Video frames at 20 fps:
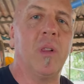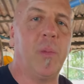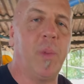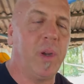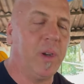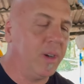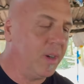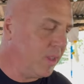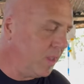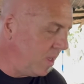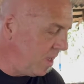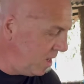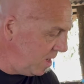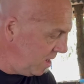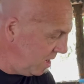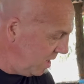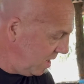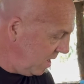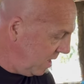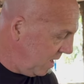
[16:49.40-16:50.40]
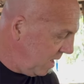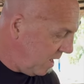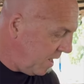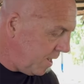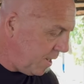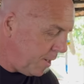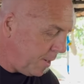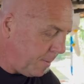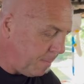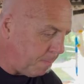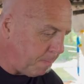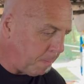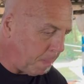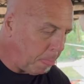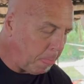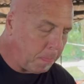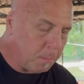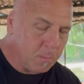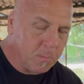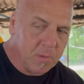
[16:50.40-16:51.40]
apparently.
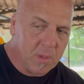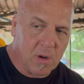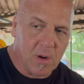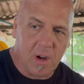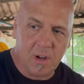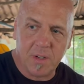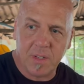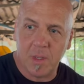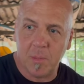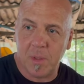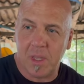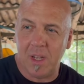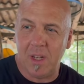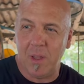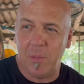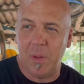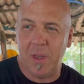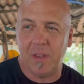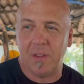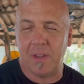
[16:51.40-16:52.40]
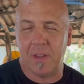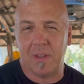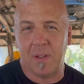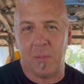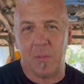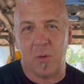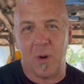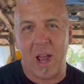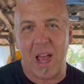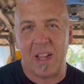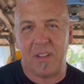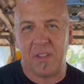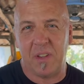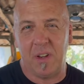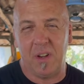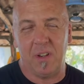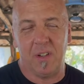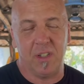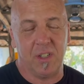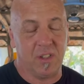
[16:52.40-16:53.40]
There are some guinea pigs and some rats
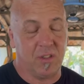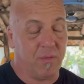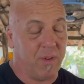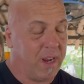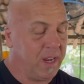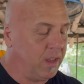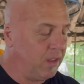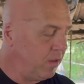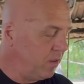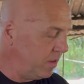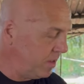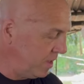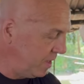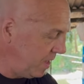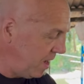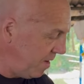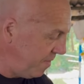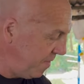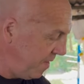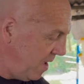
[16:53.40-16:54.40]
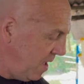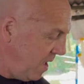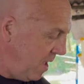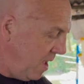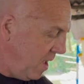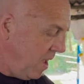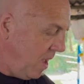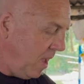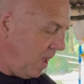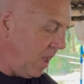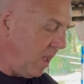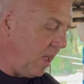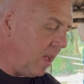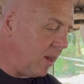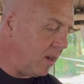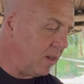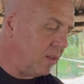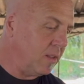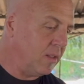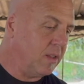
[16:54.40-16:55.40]
here, just regular stuff.
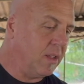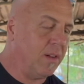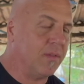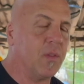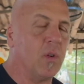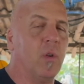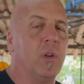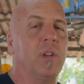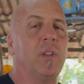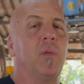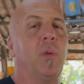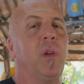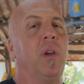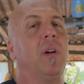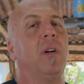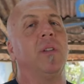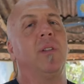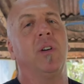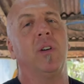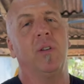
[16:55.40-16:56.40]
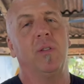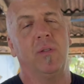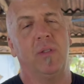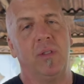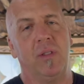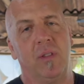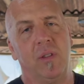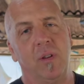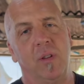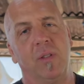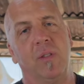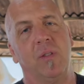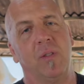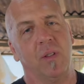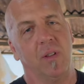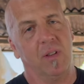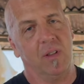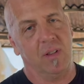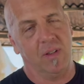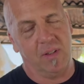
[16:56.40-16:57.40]
And of course, we all know
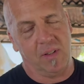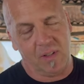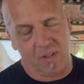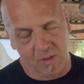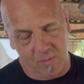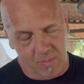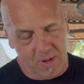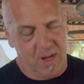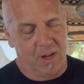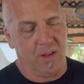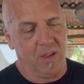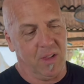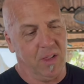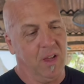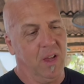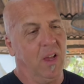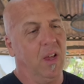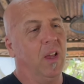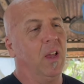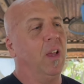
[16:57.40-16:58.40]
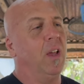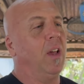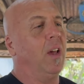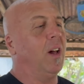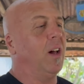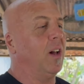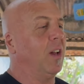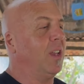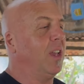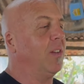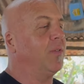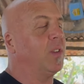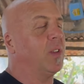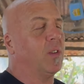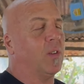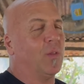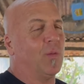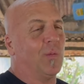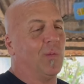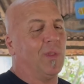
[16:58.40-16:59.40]
those smell. You have to,
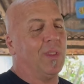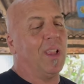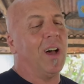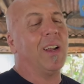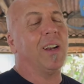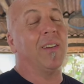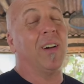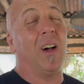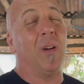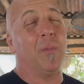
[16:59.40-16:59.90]
a lot of